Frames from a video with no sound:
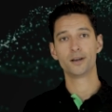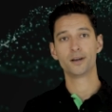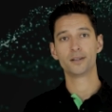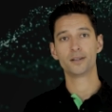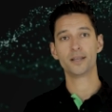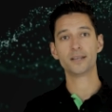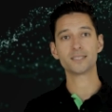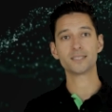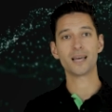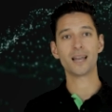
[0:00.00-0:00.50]

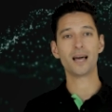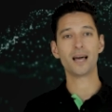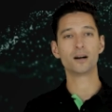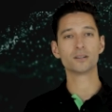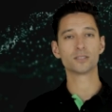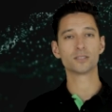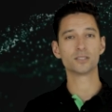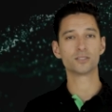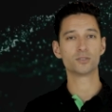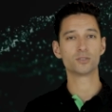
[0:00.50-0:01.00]
This
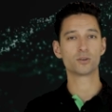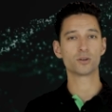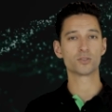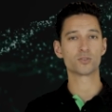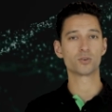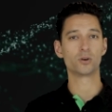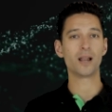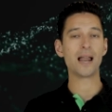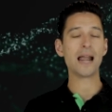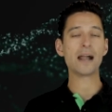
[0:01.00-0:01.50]
allows us to
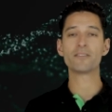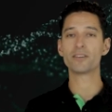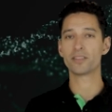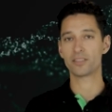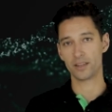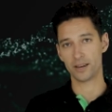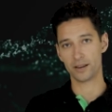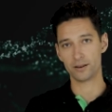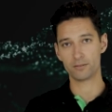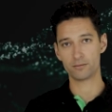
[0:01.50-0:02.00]
control
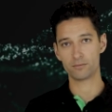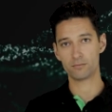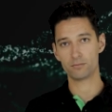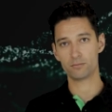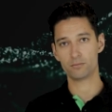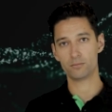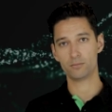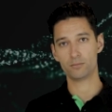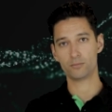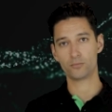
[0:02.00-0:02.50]
everything
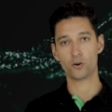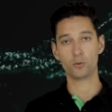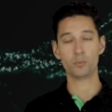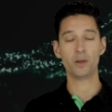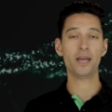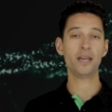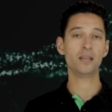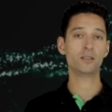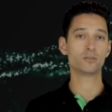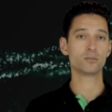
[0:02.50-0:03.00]
from
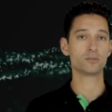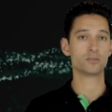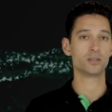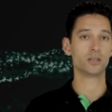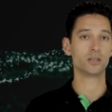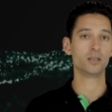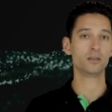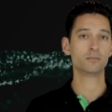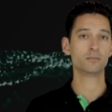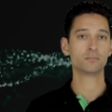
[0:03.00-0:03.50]
A to
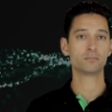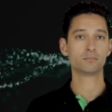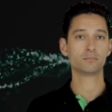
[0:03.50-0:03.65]
Z,